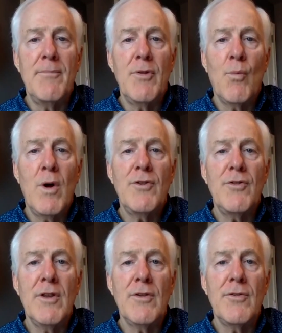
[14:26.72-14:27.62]
once
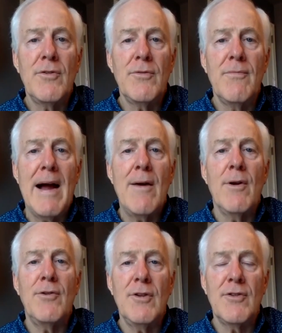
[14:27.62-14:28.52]
this
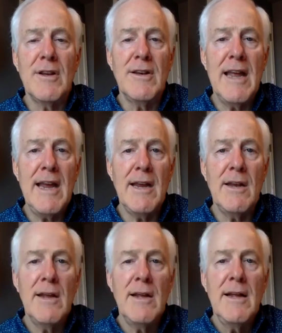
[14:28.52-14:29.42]
virus is contained,
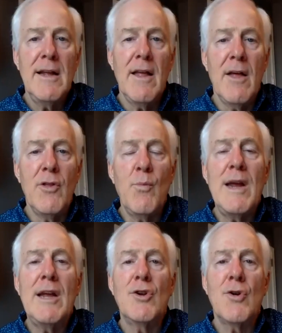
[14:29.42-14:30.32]
that we
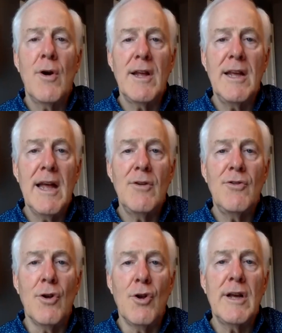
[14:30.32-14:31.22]
can turn again
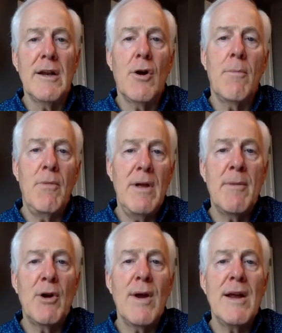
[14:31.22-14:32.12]
to look at our
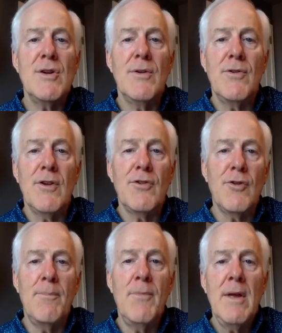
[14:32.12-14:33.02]
immigration
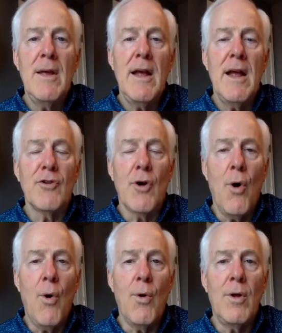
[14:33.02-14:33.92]
system as a
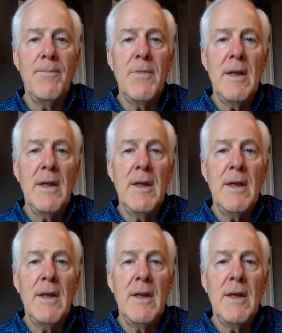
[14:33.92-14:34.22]
whole.